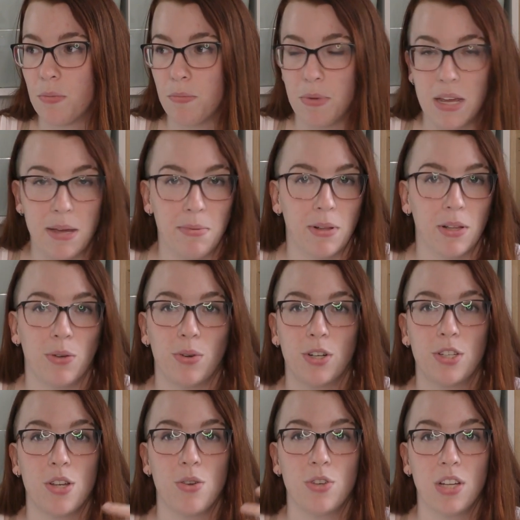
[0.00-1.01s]
people who are
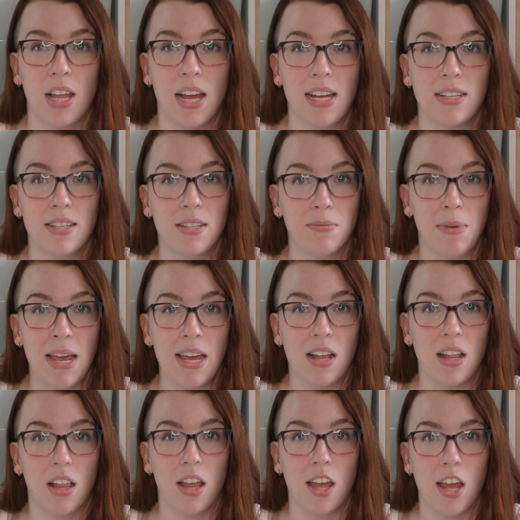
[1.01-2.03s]
socialized as
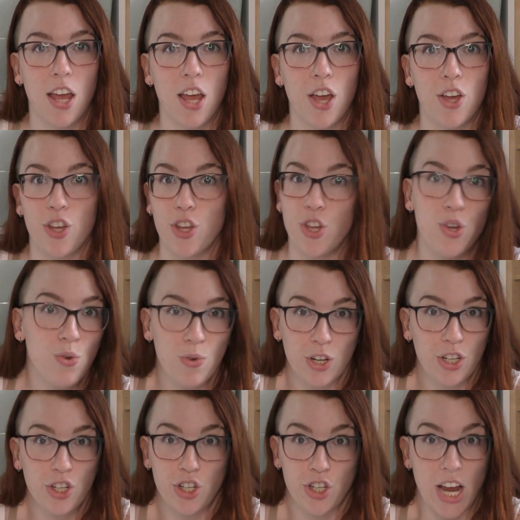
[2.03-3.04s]
male, you
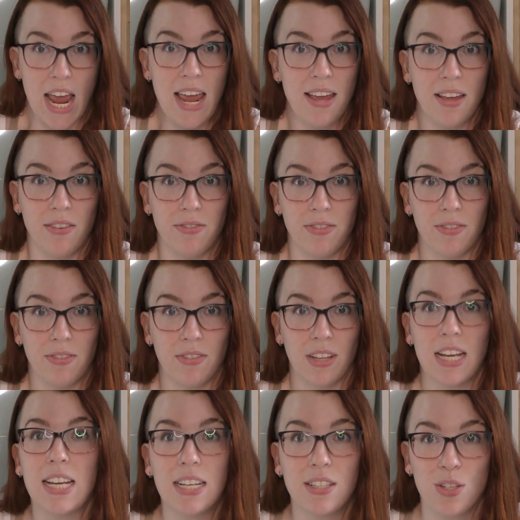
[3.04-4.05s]
can shave.
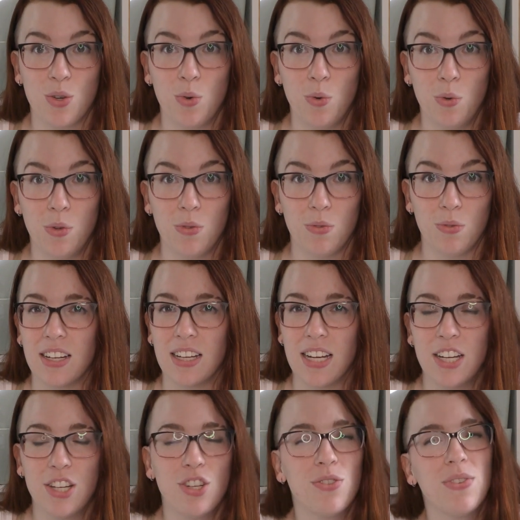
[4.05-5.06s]
Like, it's cool.
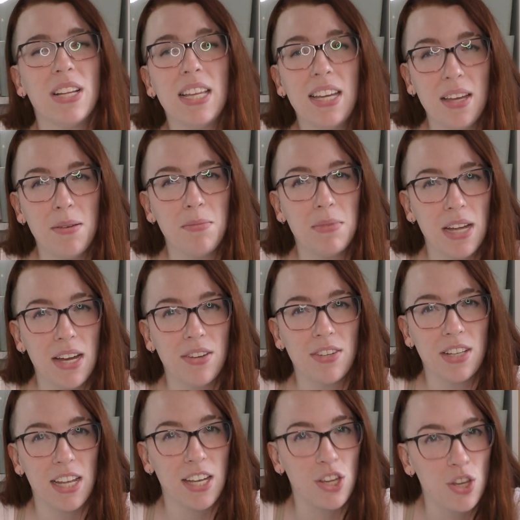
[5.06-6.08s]
It should really come down
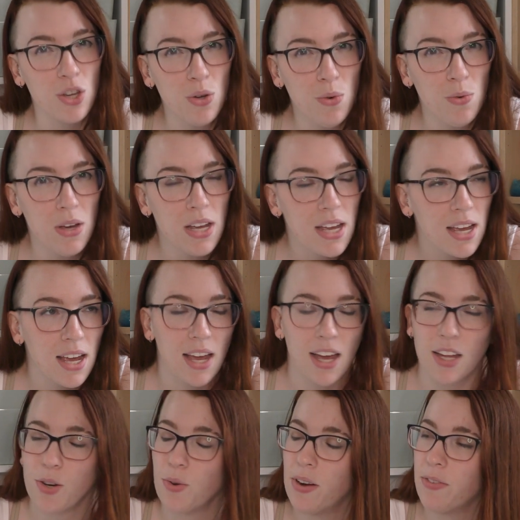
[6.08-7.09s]
to like you
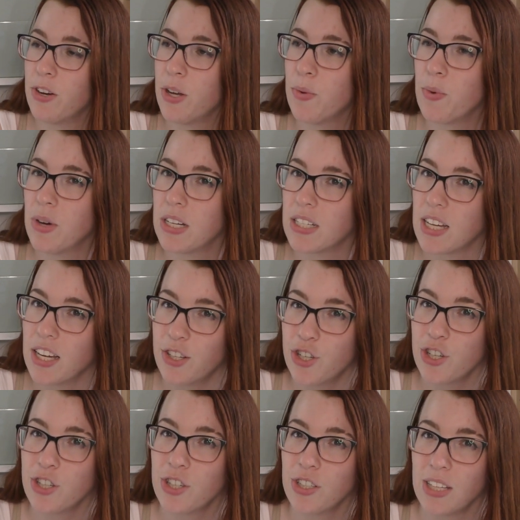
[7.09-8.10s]
and whoever you want
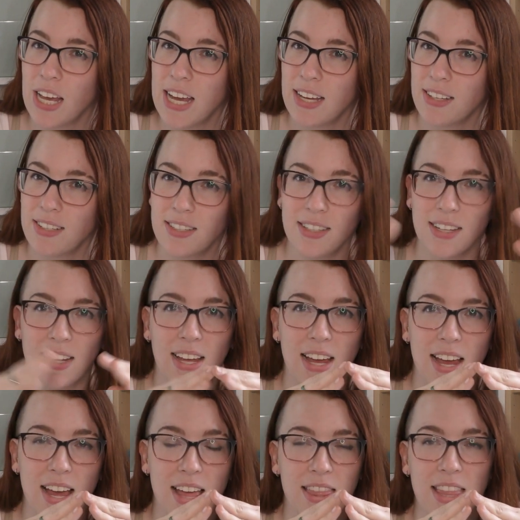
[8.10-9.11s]
touching your legs,
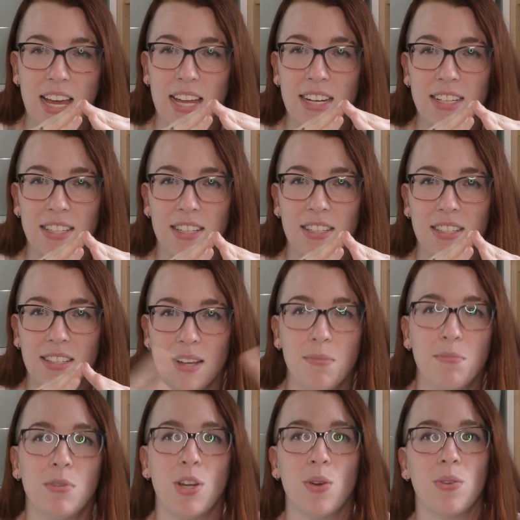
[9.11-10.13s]
and that is the
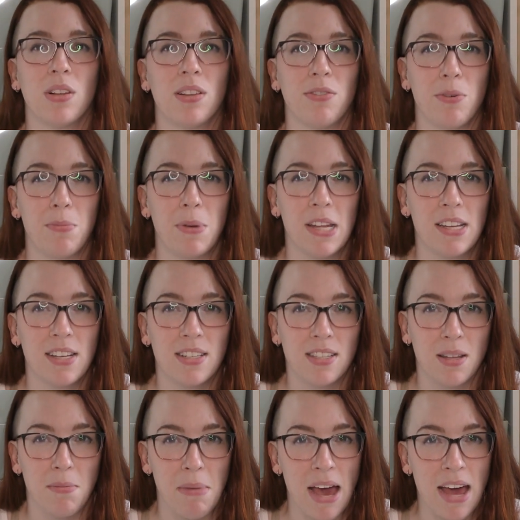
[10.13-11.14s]
sum total of opinions
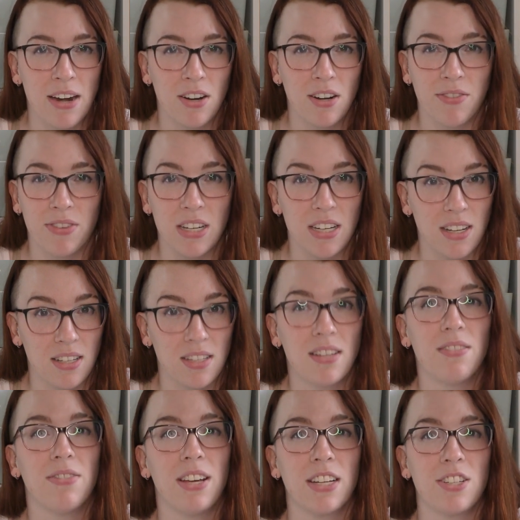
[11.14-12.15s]
that matter if it doesn't
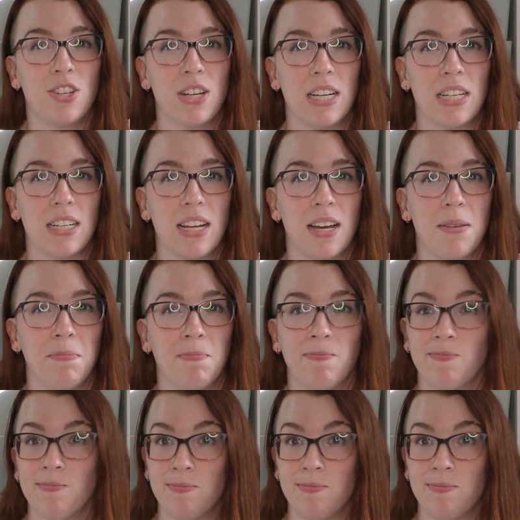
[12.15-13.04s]
affect your income.